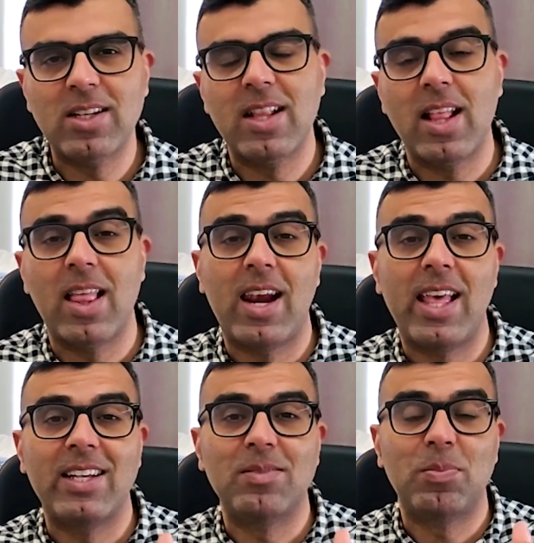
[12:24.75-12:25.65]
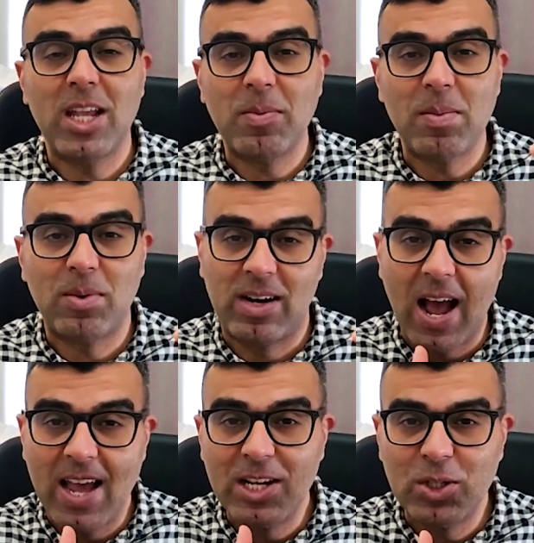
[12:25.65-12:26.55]
and then there are like premium or
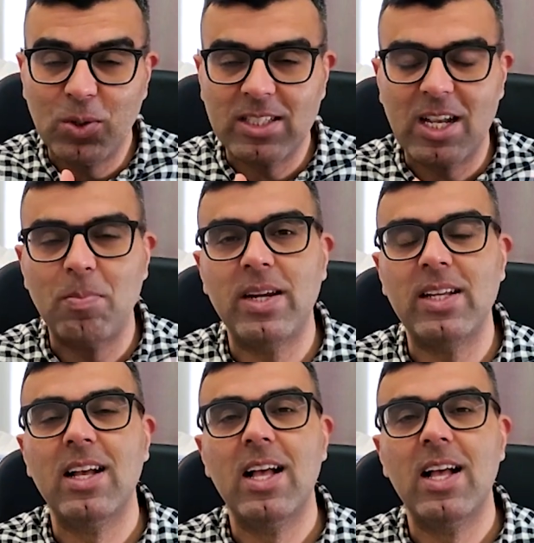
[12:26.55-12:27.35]
high insurance companies.